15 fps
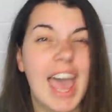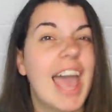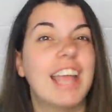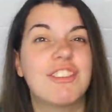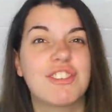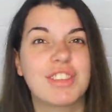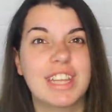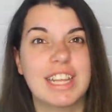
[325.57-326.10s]

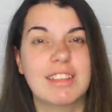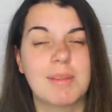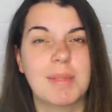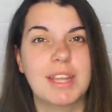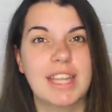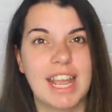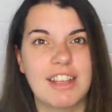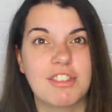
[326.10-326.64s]
and just get
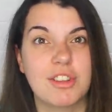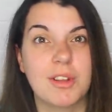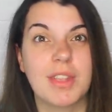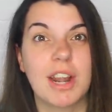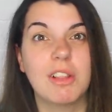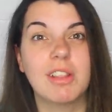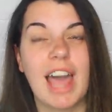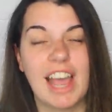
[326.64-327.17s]
something nicer
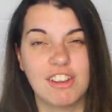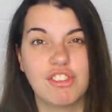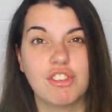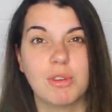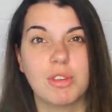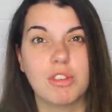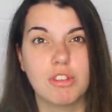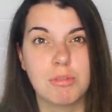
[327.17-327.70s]
that'll last
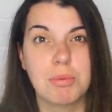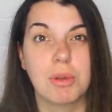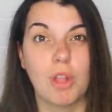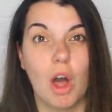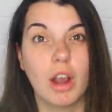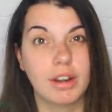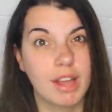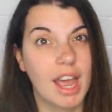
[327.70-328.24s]
you a super
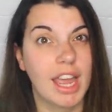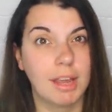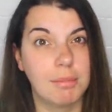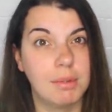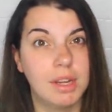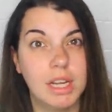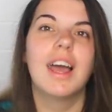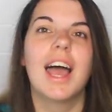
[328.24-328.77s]
long time.